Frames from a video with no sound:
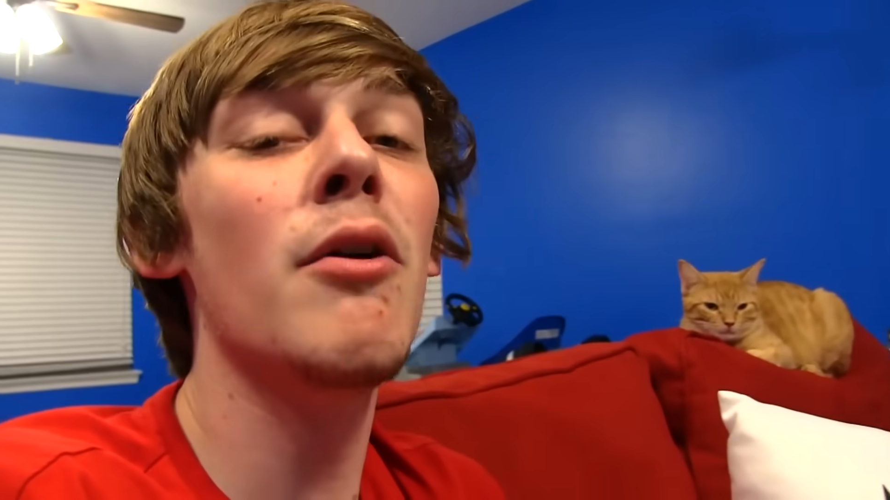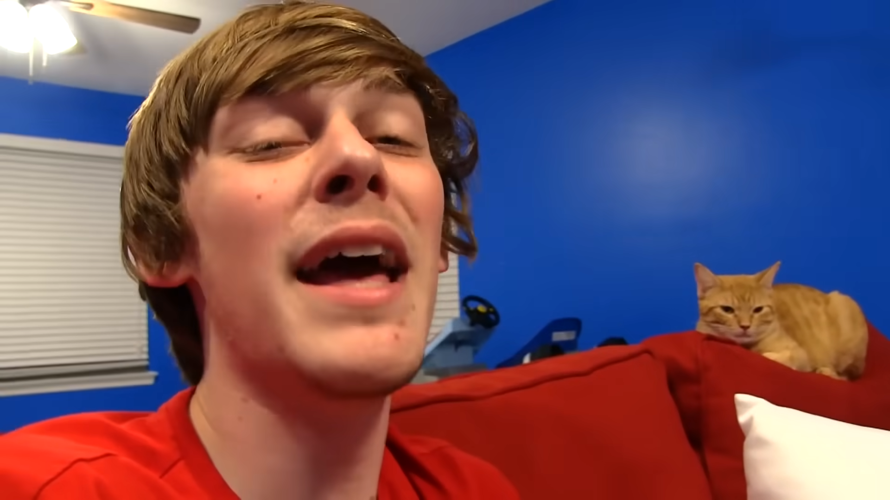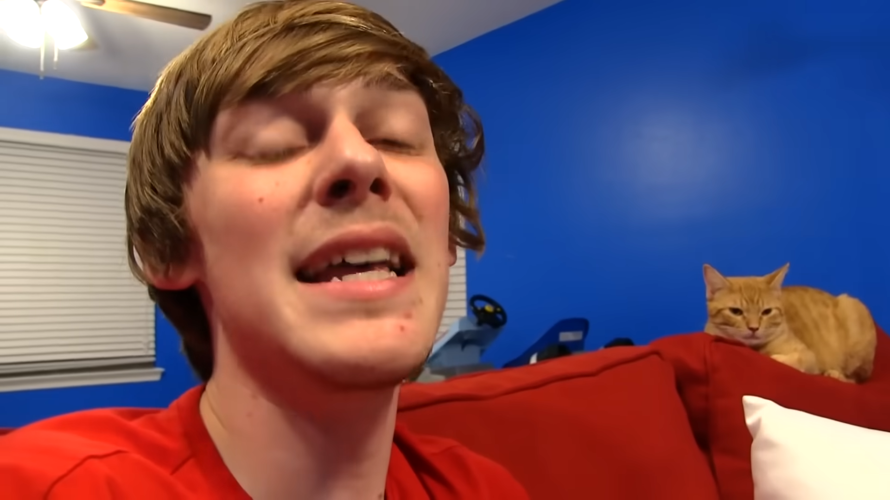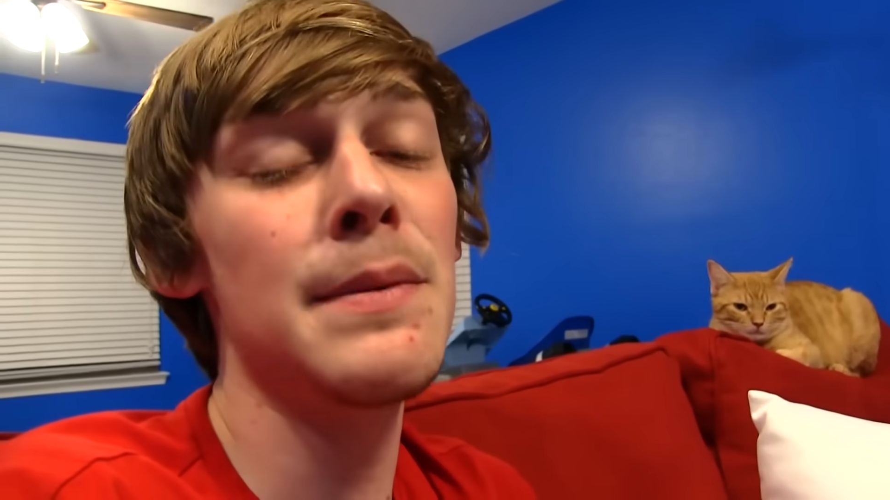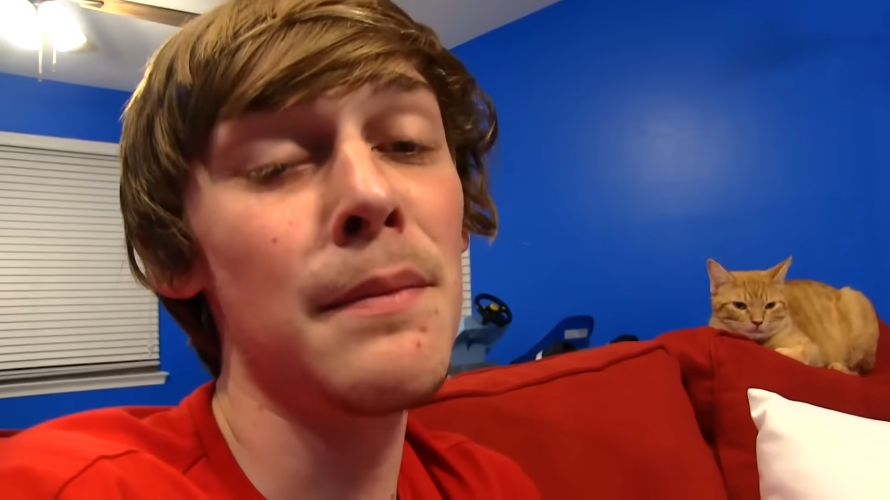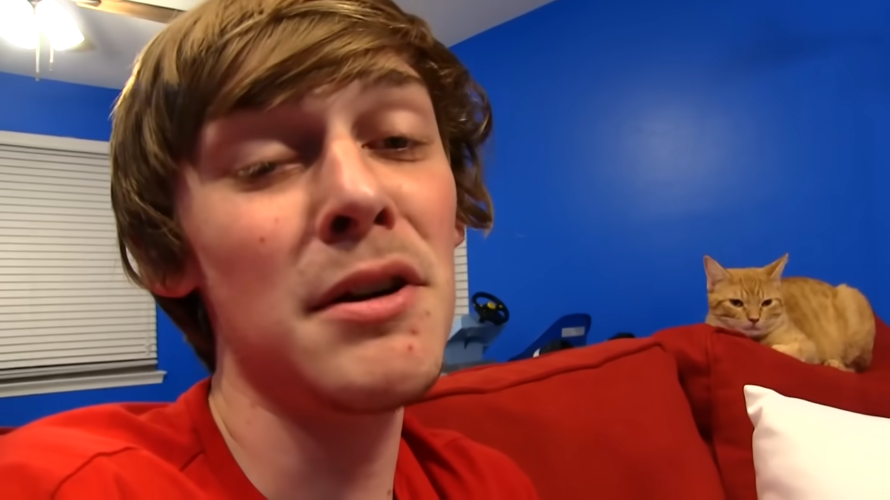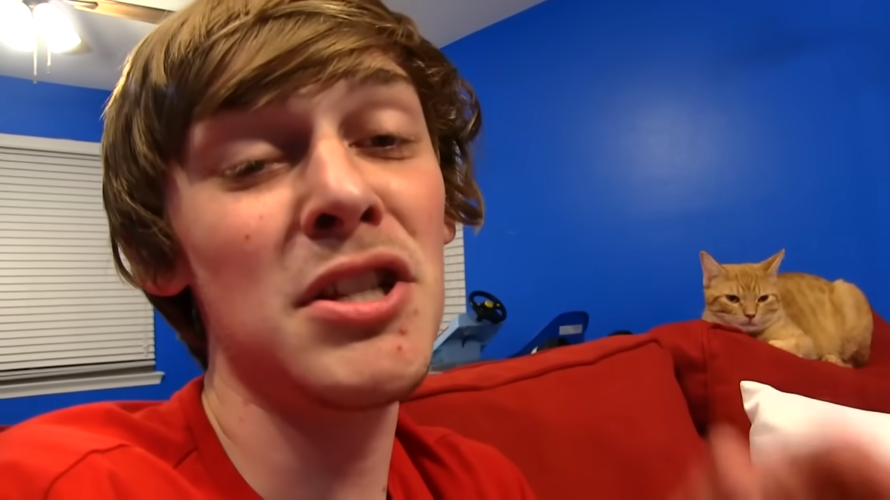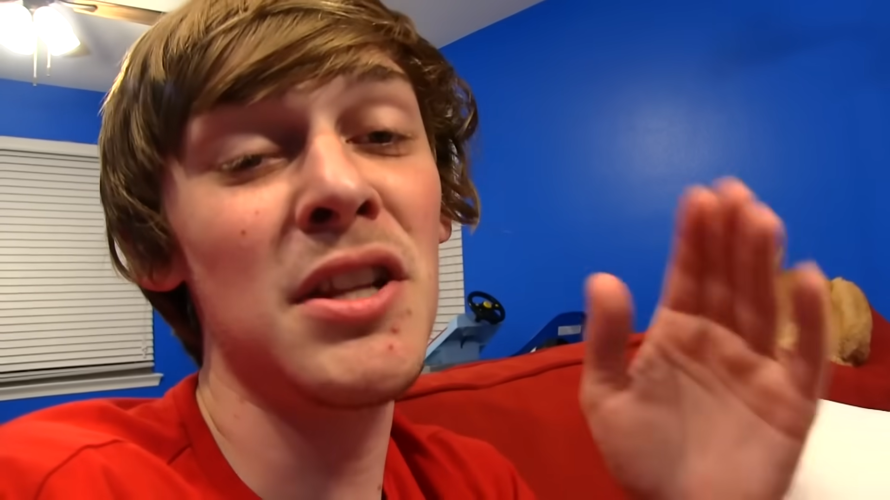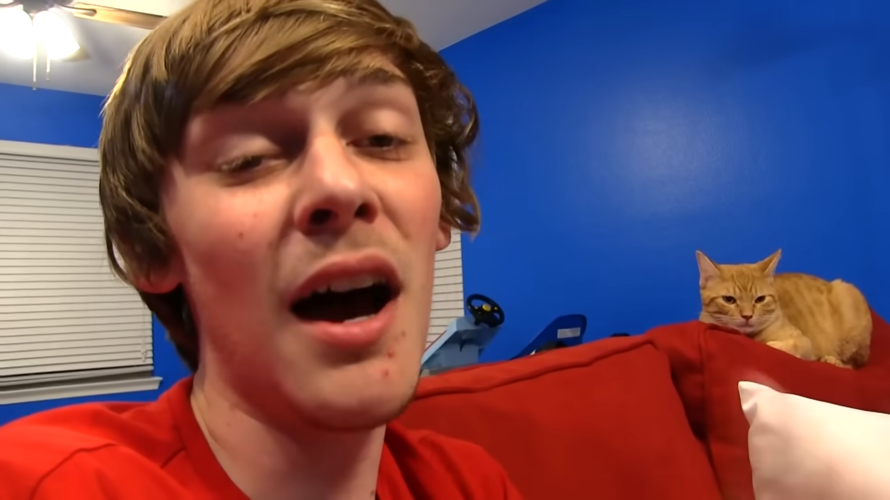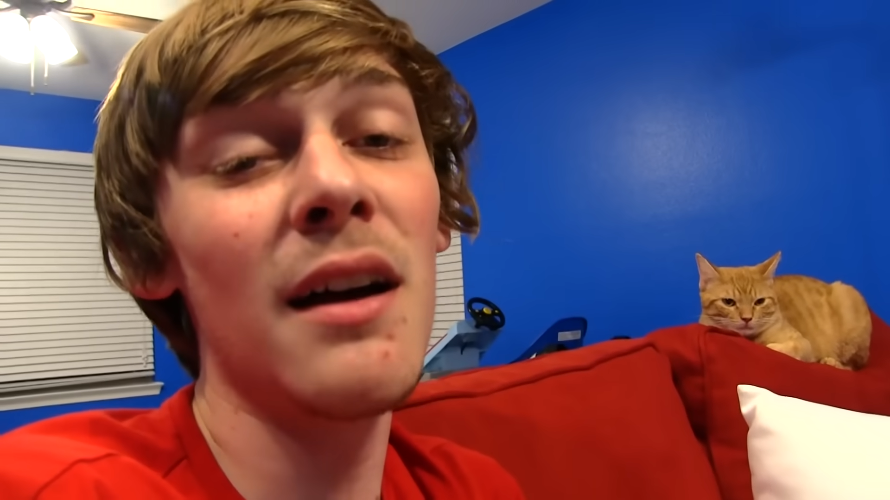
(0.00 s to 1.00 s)
go to
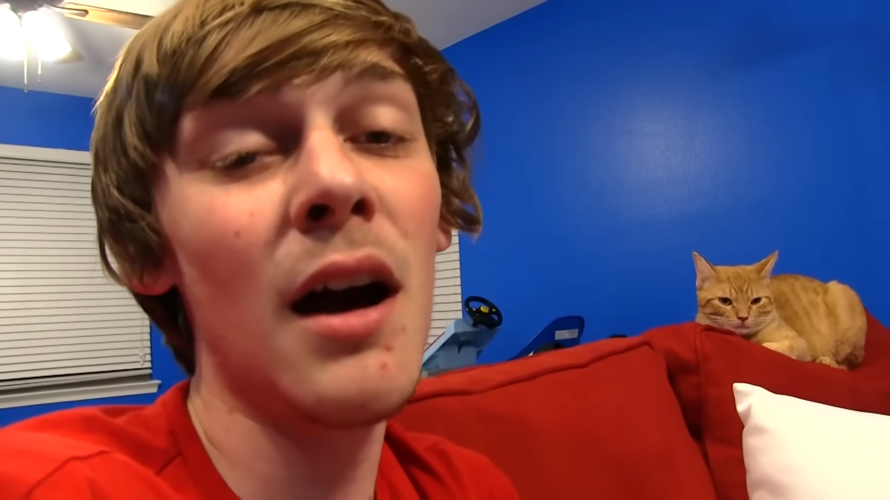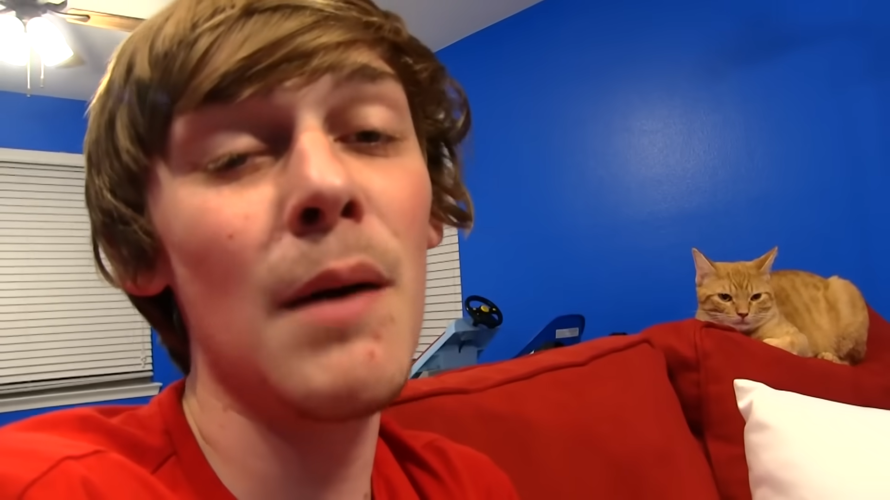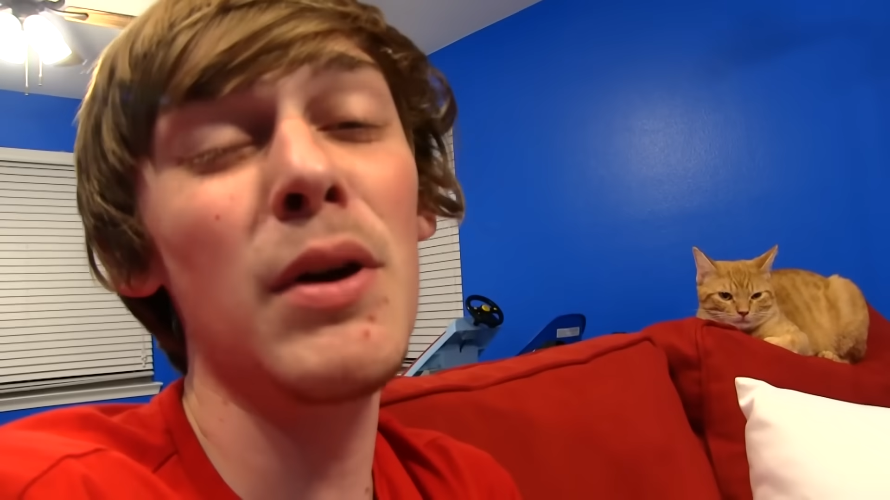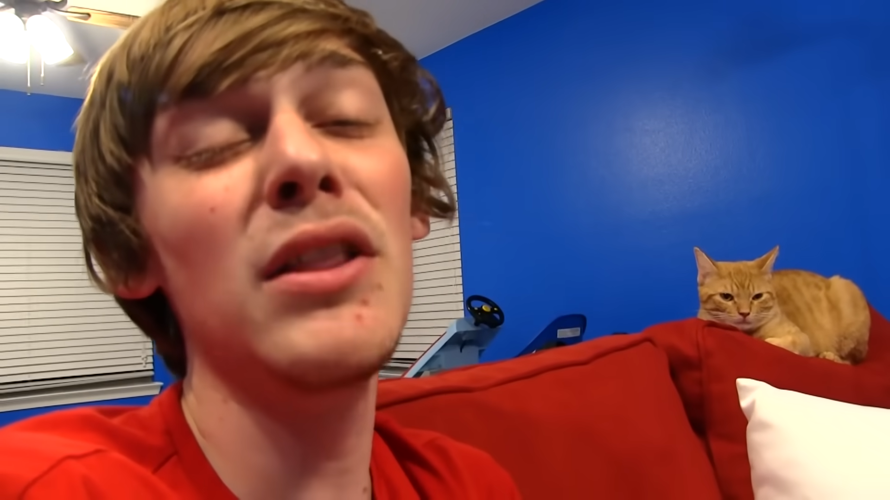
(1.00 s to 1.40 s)
smlmerch.com.